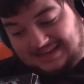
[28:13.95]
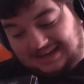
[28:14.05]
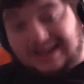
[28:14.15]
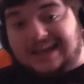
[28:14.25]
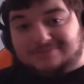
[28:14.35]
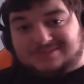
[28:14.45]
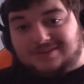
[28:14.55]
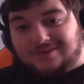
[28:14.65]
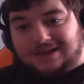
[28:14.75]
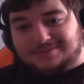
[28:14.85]
I am
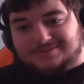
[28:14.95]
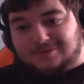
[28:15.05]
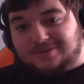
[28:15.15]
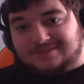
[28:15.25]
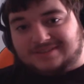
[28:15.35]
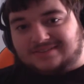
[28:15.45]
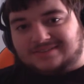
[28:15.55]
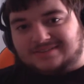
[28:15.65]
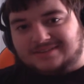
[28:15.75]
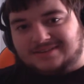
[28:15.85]
so happy to own this.